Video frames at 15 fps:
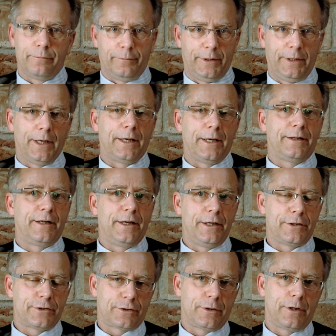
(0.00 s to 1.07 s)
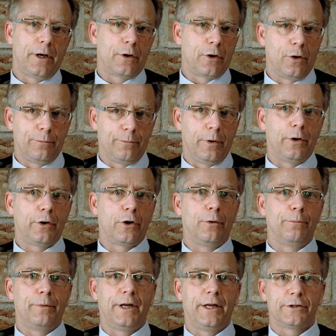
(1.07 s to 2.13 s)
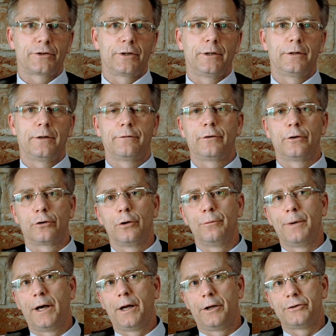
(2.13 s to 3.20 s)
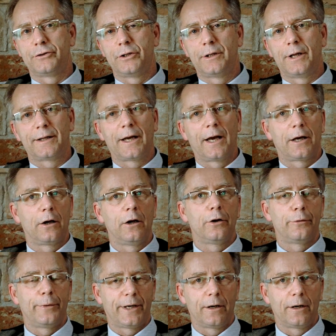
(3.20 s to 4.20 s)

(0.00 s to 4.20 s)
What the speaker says: Me, I teach a combination of total biology that I call